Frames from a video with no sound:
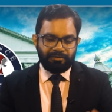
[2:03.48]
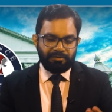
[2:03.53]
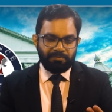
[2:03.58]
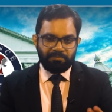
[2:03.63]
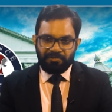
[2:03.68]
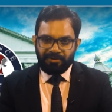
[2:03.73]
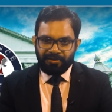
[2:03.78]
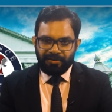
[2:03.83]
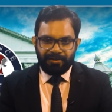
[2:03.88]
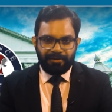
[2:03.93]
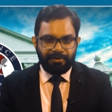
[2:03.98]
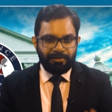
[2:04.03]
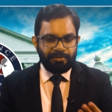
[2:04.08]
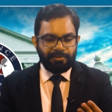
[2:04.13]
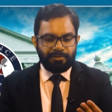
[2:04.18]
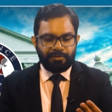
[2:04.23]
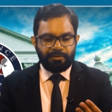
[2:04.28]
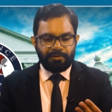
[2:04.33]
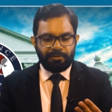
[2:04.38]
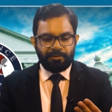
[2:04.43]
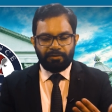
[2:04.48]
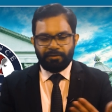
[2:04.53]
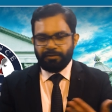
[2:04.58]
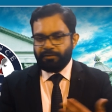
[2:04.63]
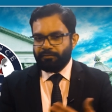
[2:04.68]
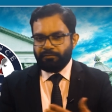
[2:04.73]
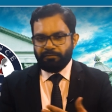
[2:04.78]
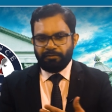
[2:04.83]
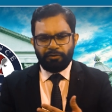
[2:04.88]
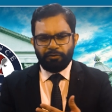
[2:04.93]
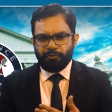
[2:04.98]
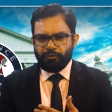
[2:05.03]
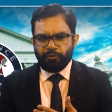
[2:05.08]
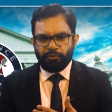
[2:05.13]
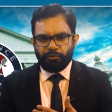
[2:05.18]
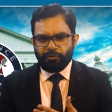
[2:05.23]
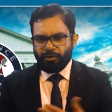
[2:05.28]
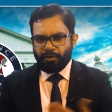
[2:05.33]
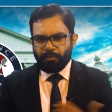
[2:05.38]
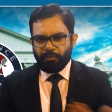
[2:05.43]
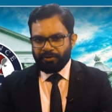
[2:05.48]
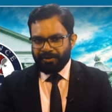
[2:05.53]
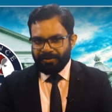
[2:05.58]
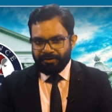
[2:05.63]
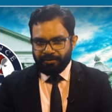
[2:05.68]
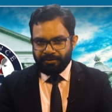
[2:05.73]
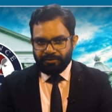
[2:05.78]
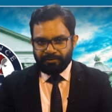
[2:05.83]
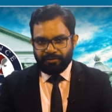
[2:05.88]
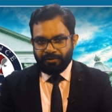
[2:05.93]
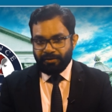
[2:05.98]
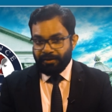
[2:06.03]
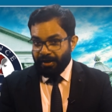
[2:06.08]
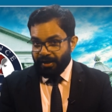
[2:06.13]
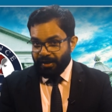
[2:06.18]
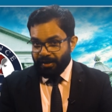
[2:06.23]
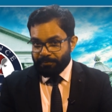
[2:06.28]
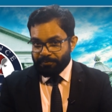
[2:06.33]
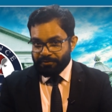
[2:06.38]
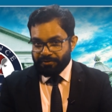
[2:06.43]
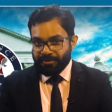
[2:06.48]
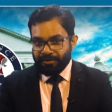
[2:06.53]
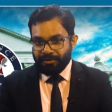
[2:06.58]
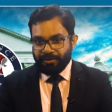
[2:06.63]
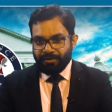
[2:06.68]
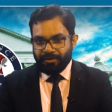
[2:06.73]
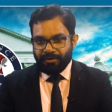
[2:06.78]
and the buildings uh, you, you talk about anything labs